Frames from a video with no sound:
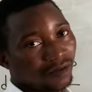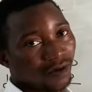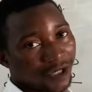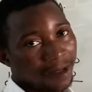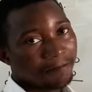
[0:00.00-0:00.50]

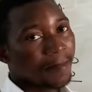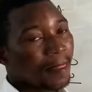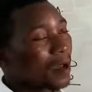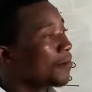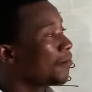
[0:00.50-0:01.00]
Okay,
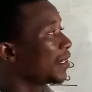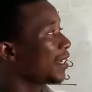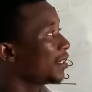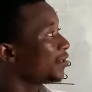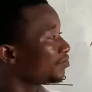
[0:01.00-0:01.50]
but
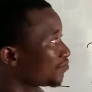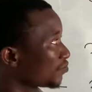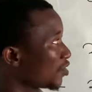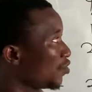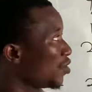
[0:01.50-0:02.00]
then
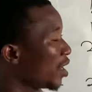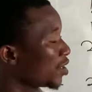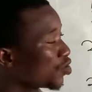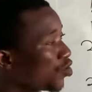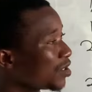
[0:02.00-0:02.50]
we were
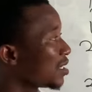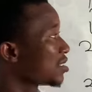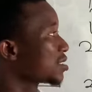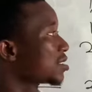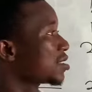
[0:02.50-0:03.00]
told that
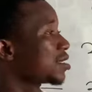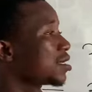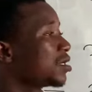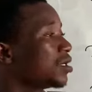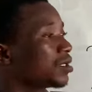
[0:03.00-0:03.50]

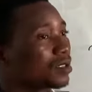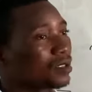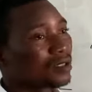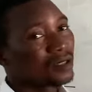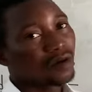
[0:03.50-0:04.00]

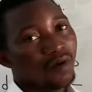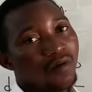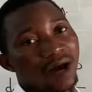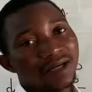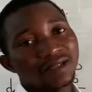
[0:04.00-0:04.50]

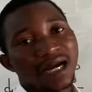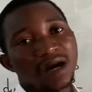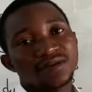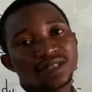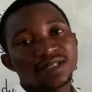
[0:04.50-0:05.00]

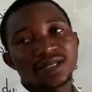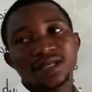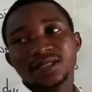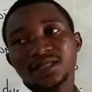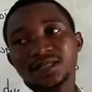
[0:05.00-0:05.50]
1,000
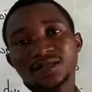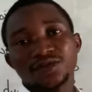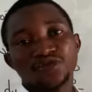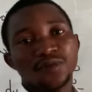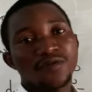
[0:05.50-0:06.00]
cedis
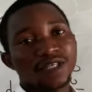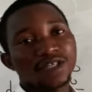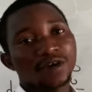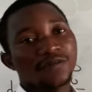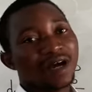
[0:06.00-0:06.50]
should be
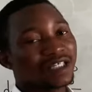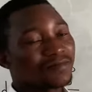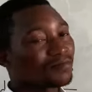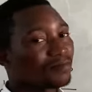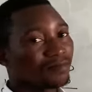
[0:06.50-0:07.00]
written off as
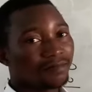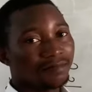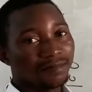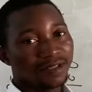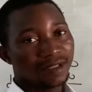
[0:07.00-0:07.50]

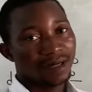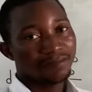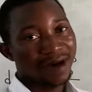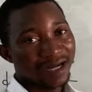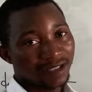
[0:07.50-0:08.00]

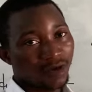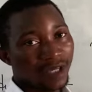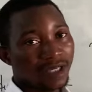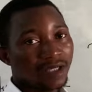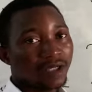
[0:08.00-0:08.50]
bad.
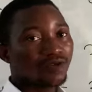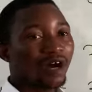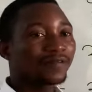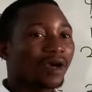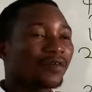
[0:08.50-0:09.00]
Okay, so
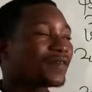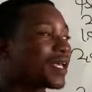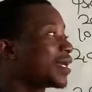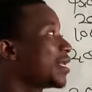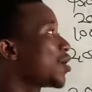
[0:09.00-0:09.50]
after we've
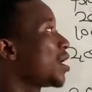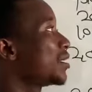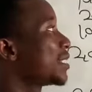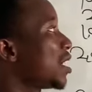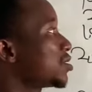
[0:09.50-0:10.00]
taken the
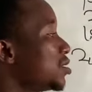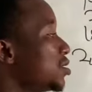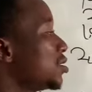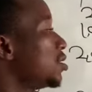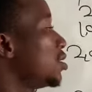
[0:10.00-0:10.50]
1,000
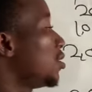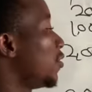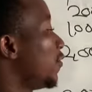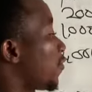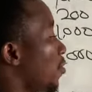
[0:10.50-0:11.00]

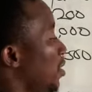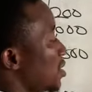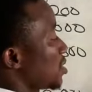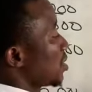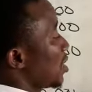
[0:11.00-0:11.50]
from it,
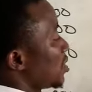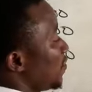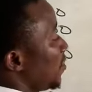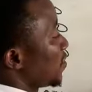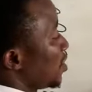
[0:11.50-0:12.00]
that is
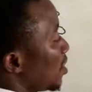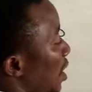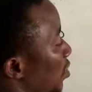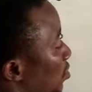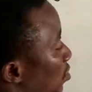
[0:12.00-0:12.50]

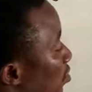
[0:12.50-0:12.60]
15,000.